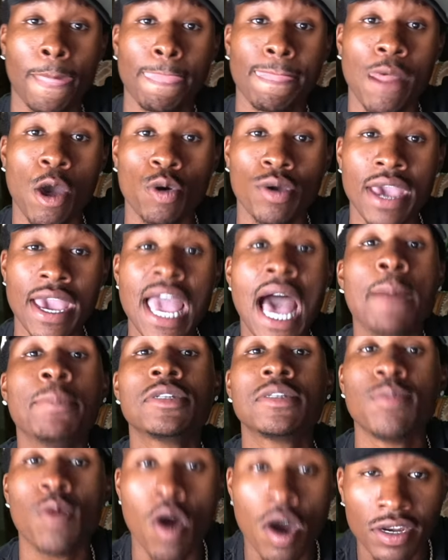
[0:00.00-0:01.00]
Okay, I'm
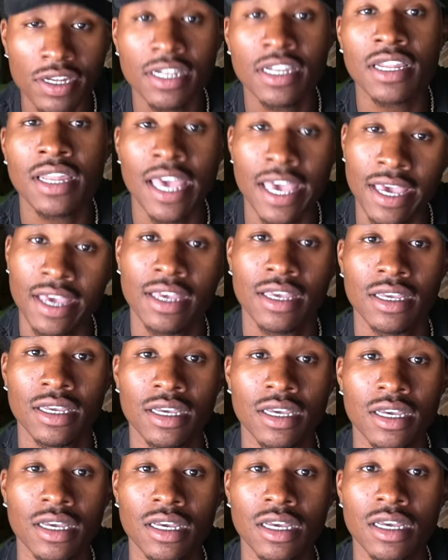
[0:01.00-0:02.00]
smarter than that.
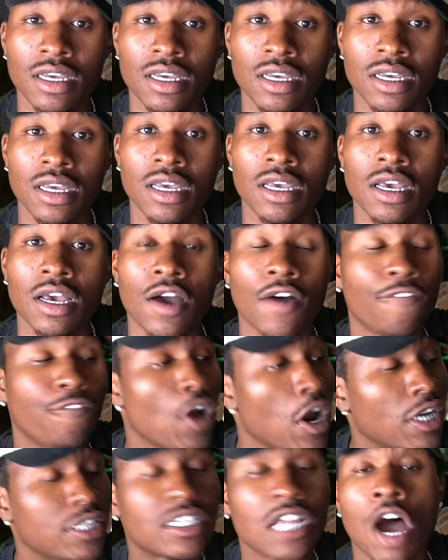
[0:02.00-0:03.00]

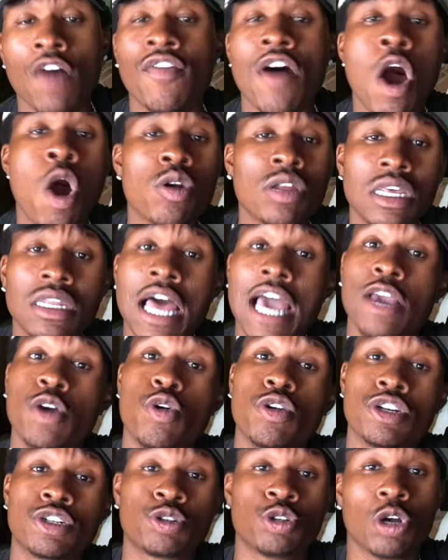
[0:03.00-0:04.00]
First off, I don't even like
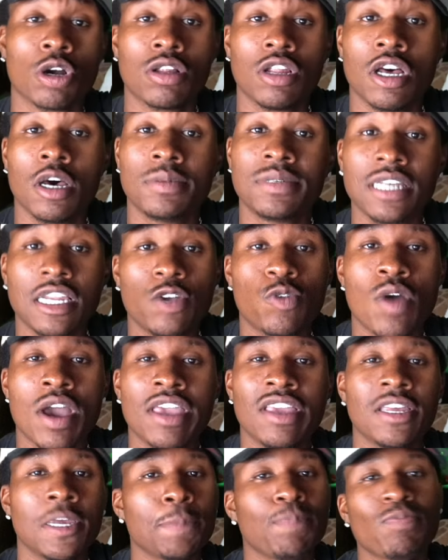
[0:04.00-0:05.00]
going to strip clubs
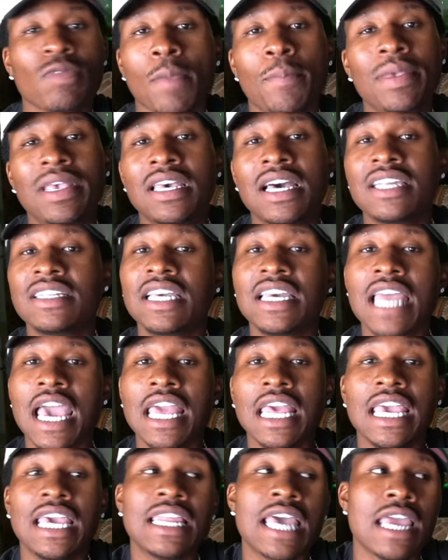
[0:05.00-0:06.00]
anyway because it
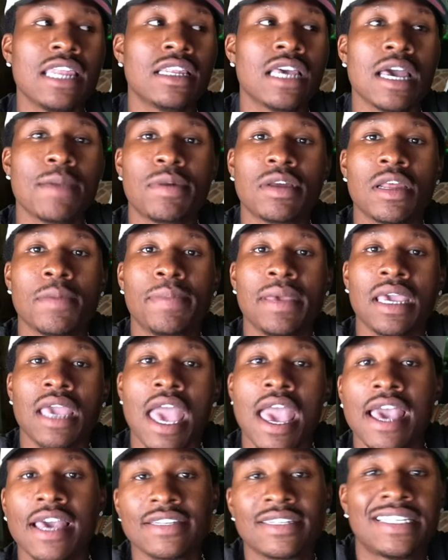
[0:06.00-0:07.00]
ain't nothing but a
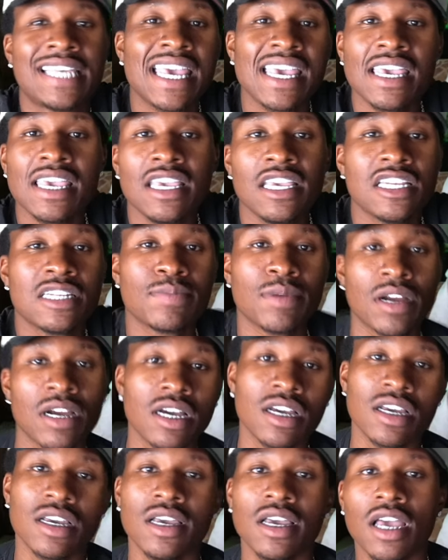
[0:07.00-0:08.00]
big-ass tease,
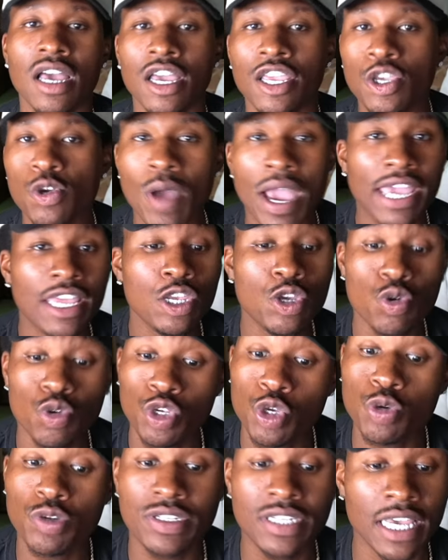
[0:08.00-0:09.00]
bro.
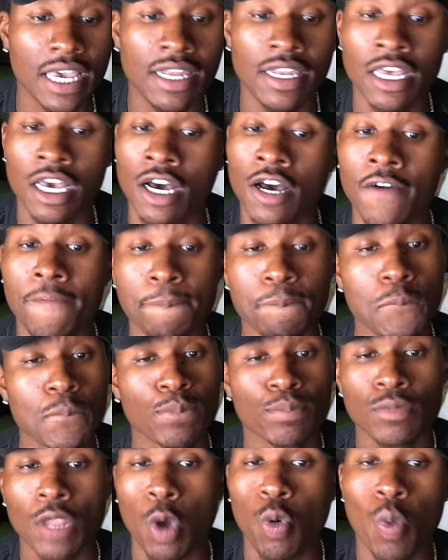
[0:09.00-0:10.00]
You sitting there
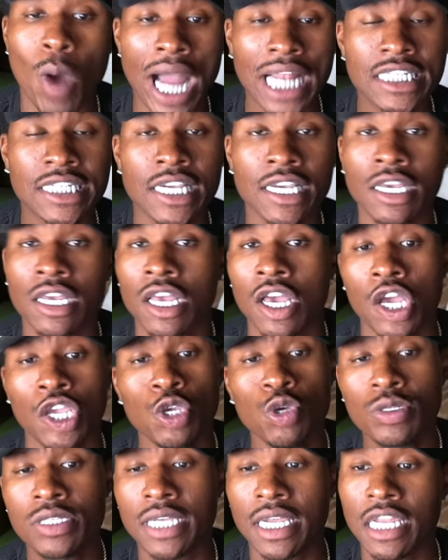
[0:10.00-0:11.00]
watching,
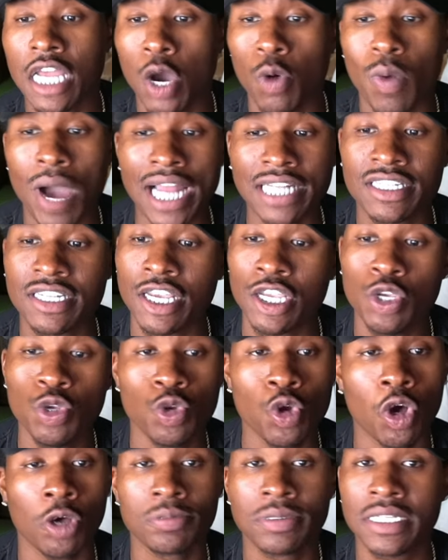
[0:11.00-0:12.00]
you know what
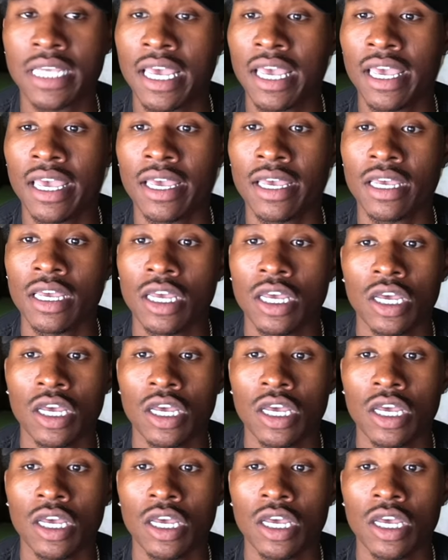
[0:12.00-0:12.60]
I'm saying,